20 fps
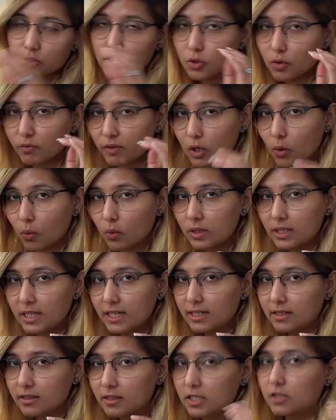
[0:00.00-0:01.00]
You will only
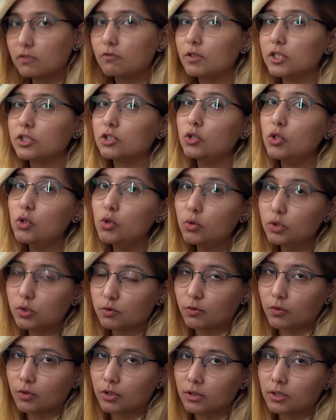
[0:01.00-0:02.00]
learn what's
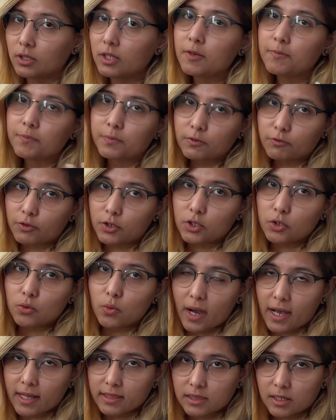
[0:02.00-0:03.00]
useful for you
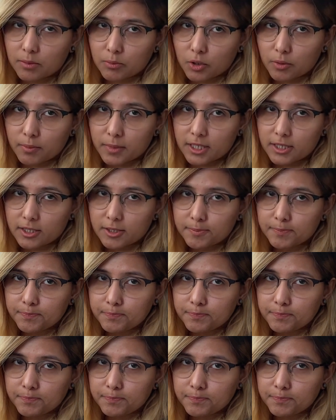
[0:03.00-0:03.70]
at the moment.